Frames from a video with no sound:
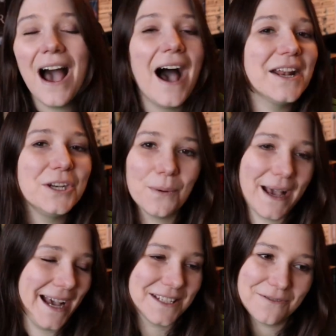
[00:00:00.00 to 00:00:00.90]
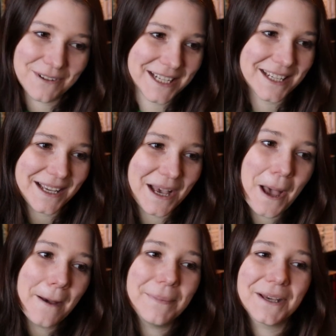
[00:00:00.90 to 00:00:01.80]
I knew I had to read it
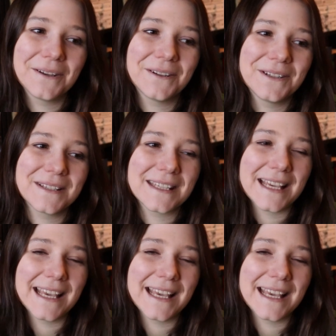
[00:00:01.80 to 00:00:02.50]
because